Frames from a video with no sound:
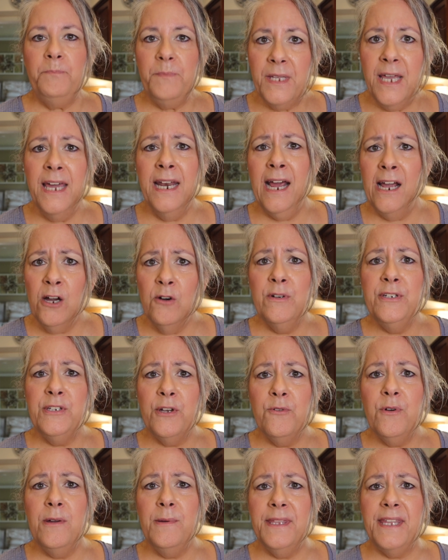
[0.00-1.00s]
And I always
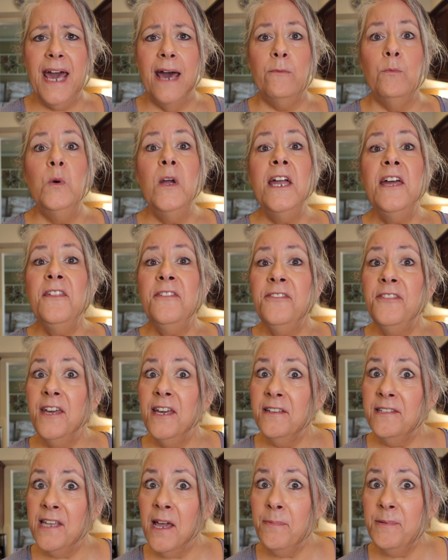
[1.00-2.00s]
agree with that, with the
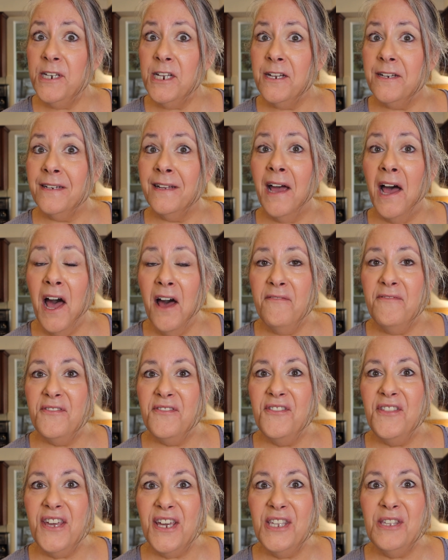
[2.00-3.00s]
exception
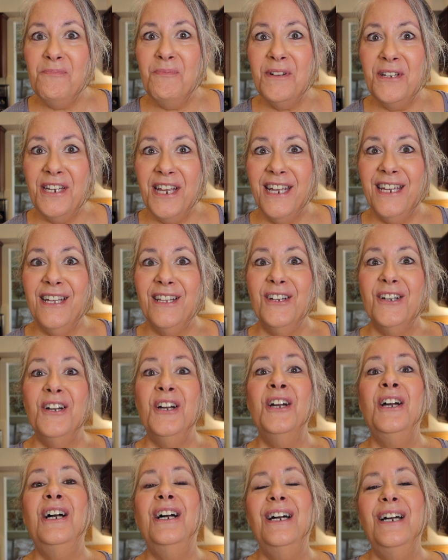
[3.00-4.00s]
of this
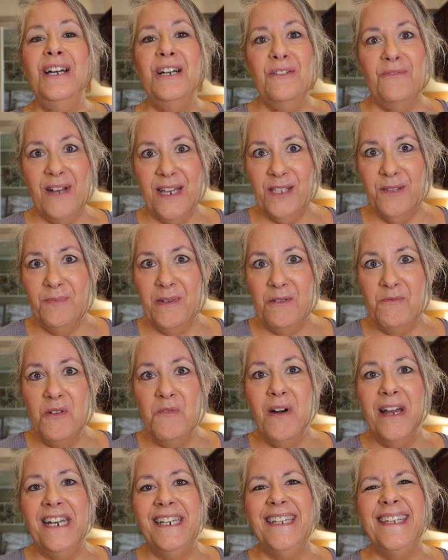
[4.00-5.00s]
particular recipe. We
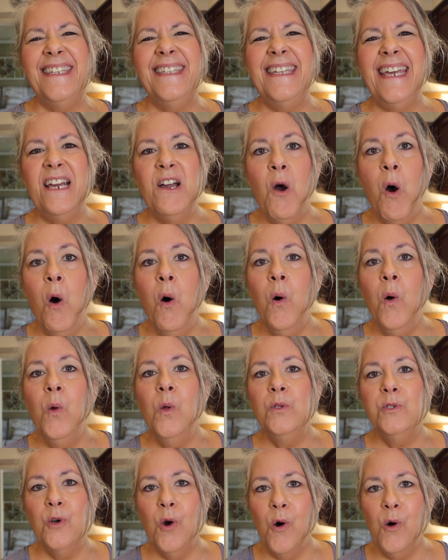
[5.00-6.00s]
want it to stay
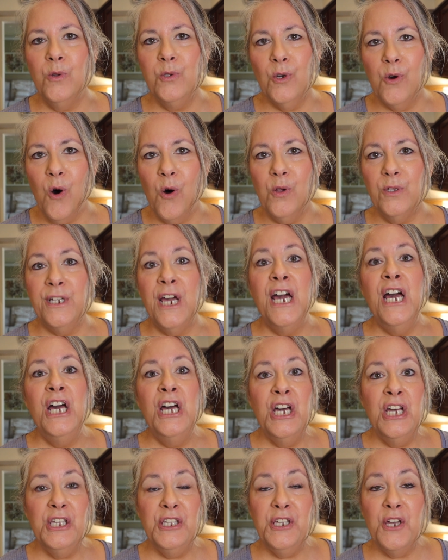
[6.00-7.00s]
cold, cold, cold.
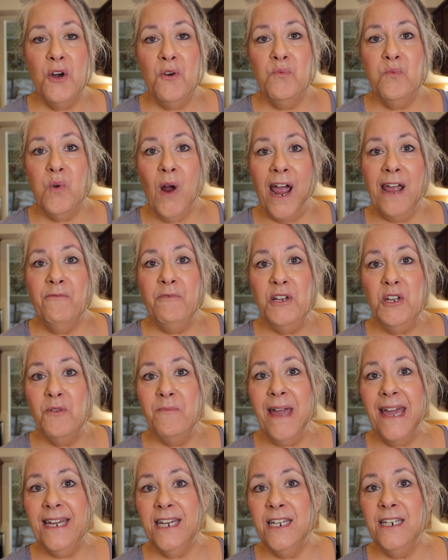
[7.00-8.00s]
So right when you're
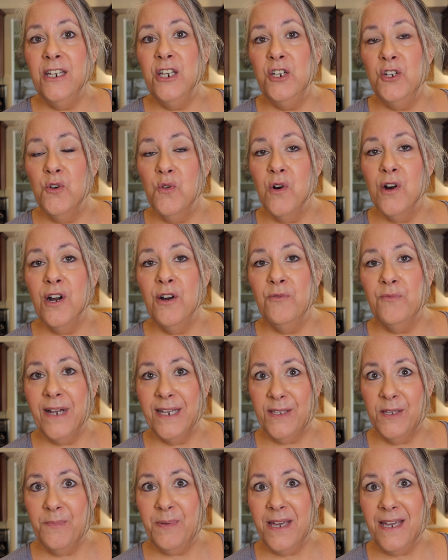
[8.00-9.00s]
making your
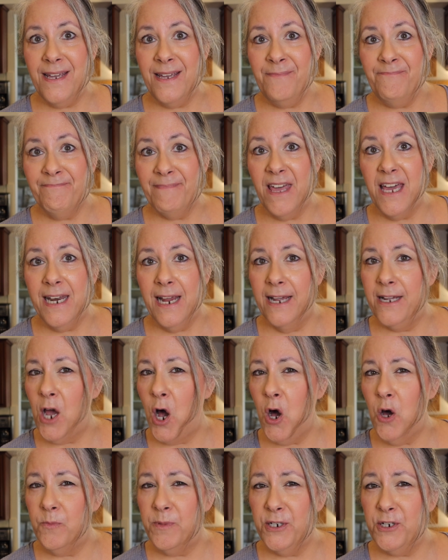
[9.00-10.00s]
recipe, and I
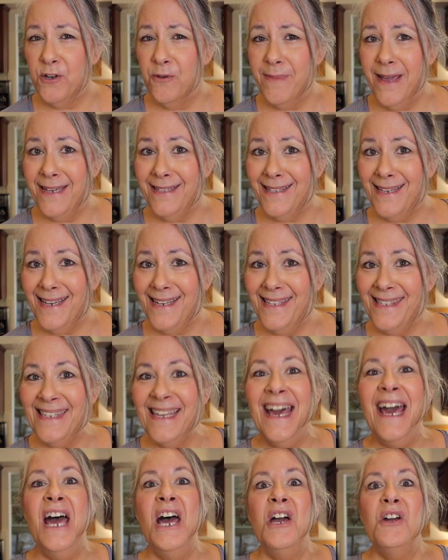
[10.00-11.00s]
hope that you'll make these,
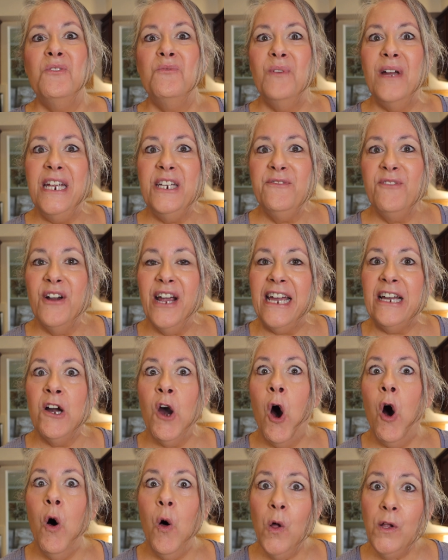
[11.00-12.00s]
reach for a
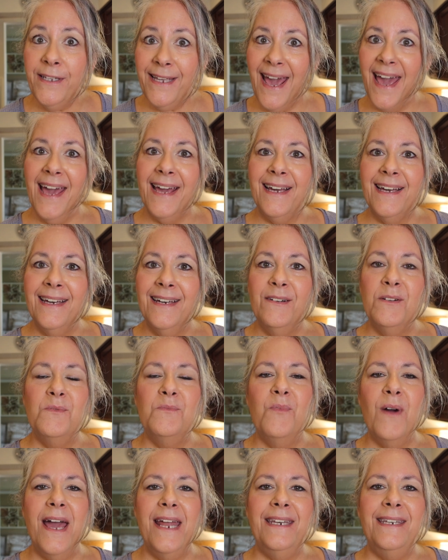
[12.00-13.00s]
cold egg
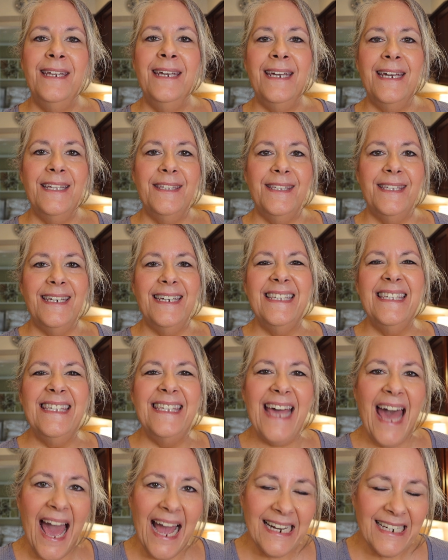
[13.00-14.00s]
when it's the
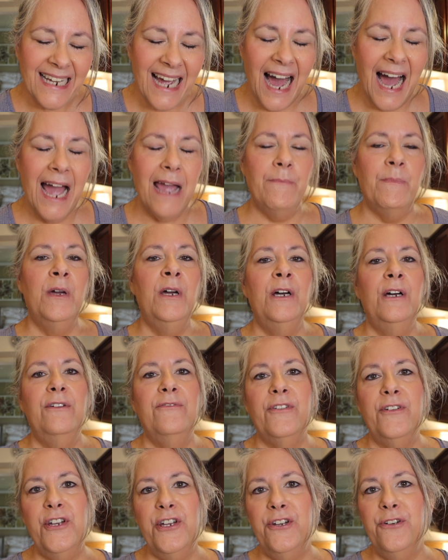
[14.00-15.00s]
exact time
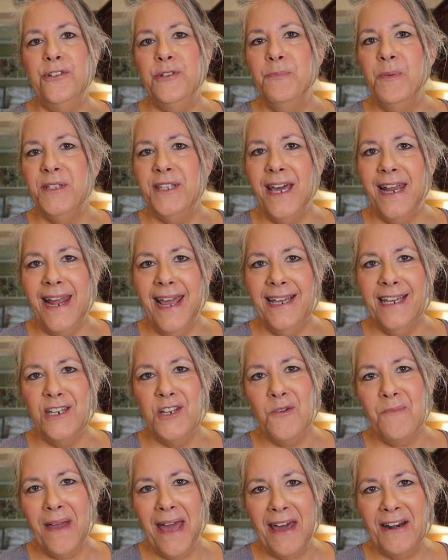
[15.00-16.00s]
for you to put that egg in
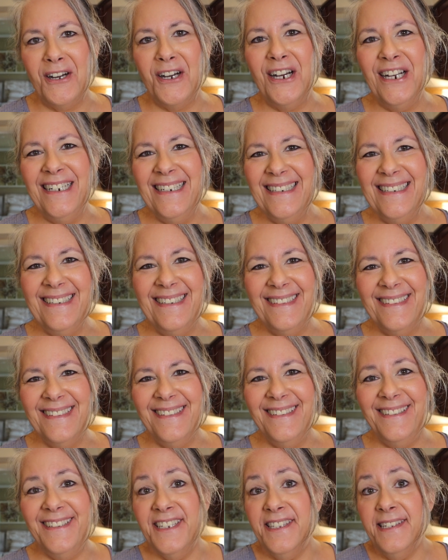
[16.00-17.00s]
your batter.
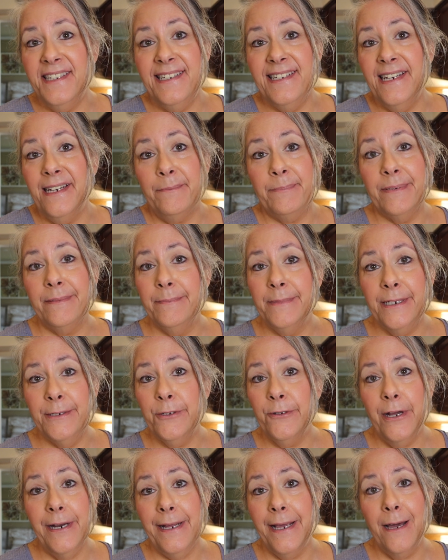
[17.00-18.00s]
Just a tip, just
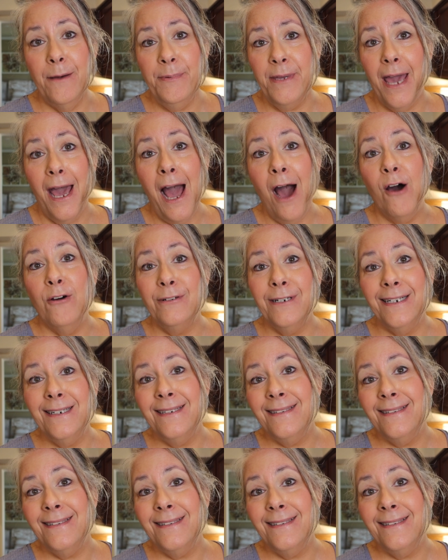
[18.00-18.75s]
trying to help you out.